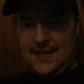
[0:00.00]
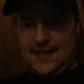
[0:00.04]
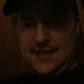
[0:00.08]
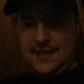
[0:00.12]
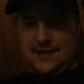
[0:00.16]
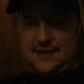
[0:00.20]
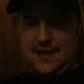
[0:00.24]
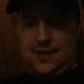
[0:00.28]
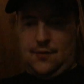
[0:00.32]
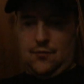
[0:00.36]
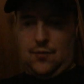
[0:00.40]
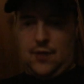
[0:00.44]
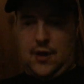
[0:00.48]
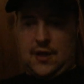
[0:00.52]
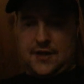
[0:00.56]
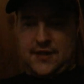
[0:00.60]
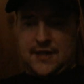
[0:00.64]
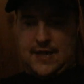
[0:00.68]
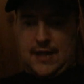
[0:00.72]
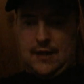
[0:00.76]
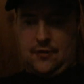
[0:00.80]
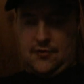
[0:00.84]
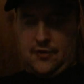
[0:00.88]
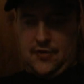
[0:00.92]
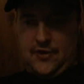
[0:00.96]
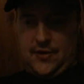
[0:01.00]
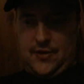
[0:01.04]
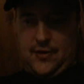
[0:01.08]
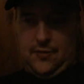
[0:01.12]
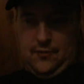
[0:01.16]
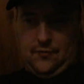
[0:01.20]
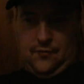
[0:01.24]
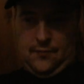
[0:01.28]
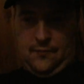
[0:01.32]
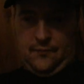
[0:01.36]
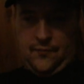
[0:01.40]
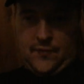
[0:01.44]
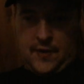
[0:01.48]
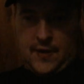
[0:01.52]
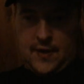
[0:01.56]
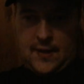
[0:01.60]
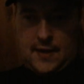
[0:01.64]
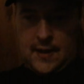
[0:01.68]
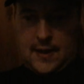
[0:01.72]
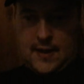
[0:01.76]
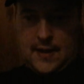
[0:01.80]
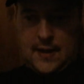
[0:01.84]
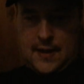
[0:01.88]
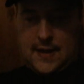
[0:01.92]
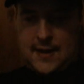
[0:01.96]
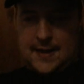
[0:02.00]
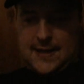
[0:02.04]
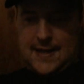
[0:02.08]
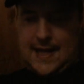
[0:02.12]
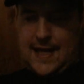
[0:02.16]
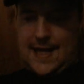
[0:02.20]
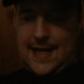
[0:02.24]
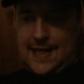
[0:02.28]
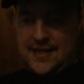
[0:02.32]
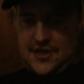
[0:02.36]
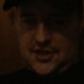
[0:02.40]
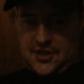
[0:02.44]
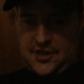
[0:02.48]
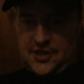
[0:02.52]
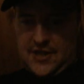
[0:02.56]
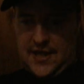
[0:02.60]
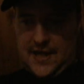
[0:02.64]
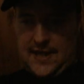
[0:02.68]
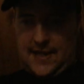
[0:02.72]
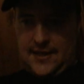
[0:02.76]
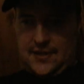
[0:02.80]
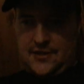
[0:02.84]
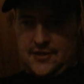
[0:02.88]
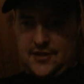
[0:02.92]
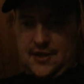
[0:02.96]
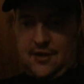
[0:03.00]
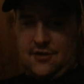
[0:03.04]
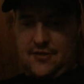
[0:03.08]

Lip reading: is and what it's going to do. That hasn't changed.